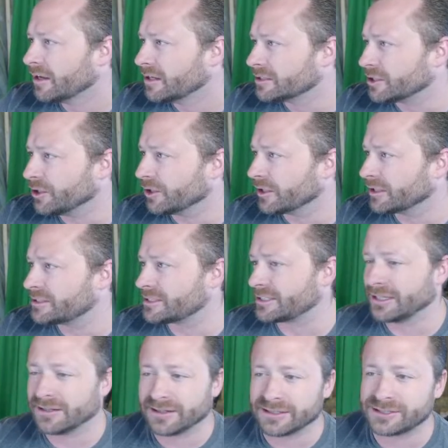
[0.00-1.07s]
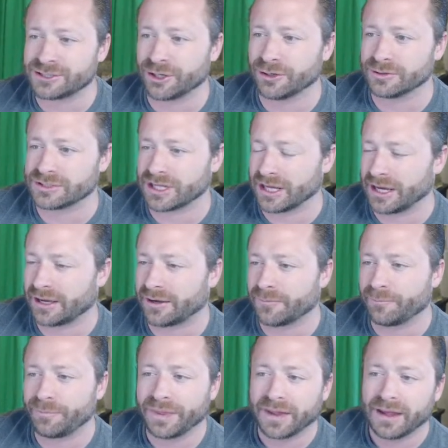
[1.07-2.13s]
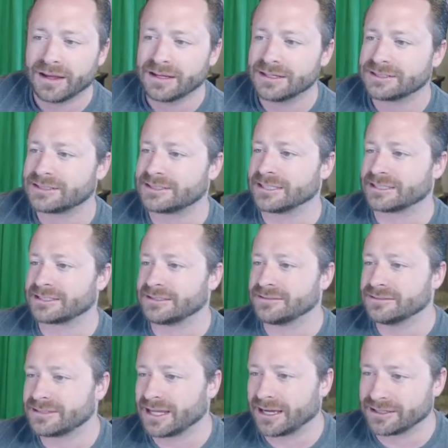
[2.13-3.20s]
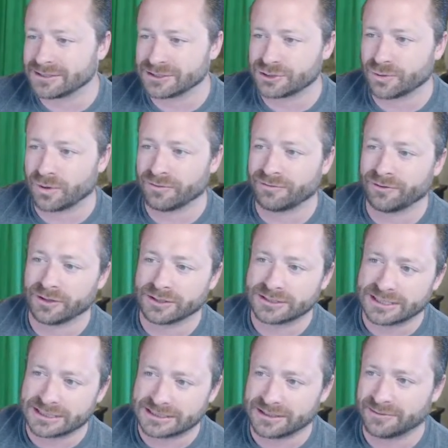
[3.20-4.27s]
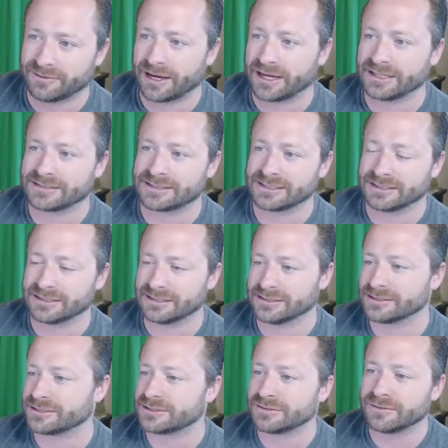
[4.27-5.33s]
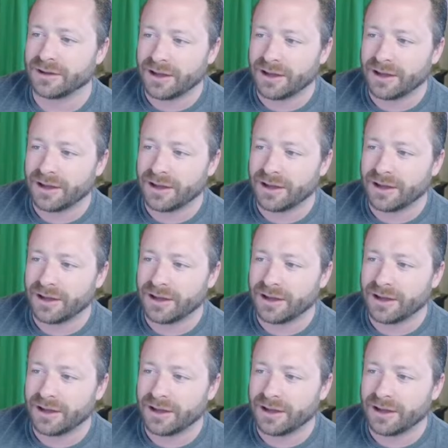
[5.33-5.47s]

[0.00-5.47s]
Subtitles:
So you can see that it shows like 6,000 square foot, 60 devices,